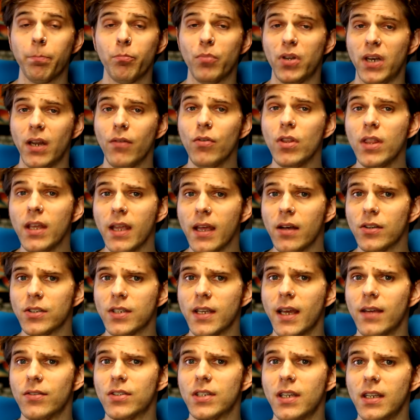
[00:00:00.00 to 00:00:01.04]
But everything else
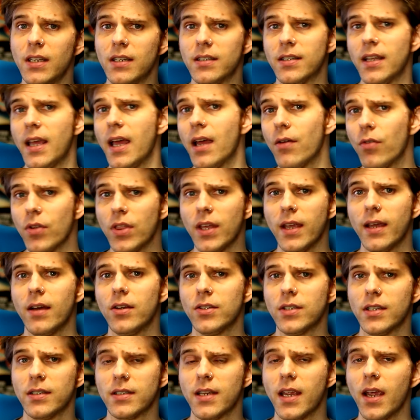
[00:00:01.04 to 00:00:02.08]
I've seen is that everything
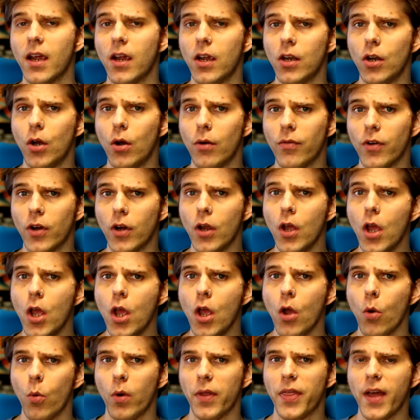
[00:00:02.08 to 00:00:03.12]
else has carried over
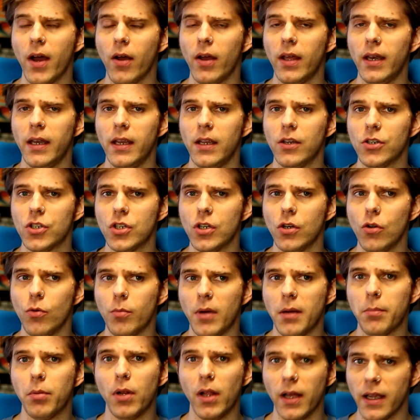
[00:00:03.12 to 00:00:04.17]
without any issue.
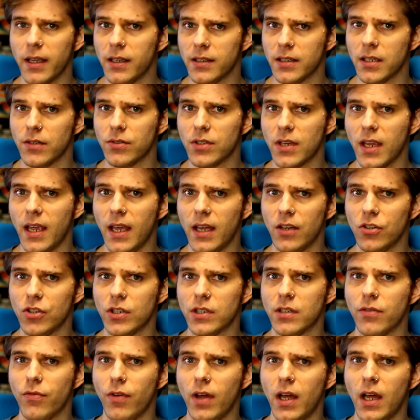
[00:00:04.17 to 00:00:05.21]
My plugins have scanned
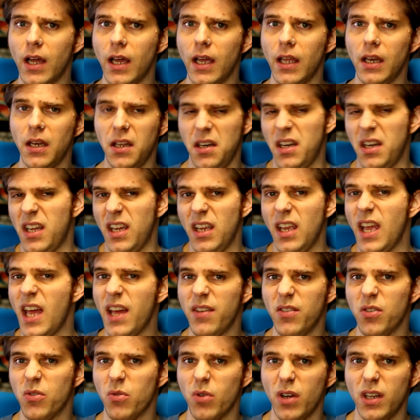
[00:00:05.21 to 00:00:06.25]
just fine and I
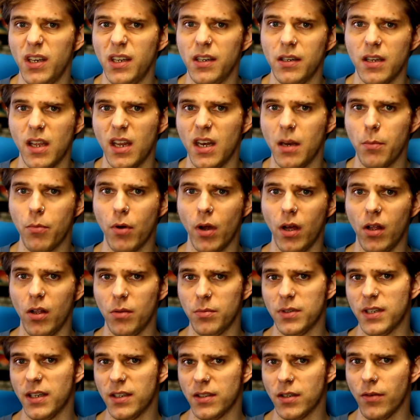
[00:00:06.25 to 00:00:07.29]
haven't run into any
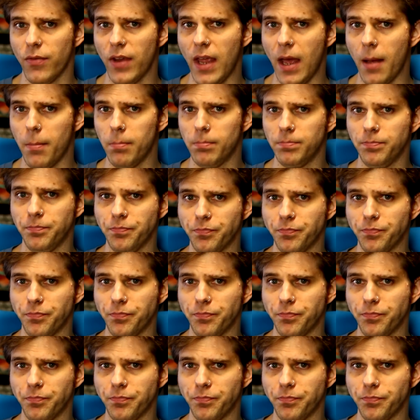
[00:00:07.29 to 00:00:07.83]
problems as of yet.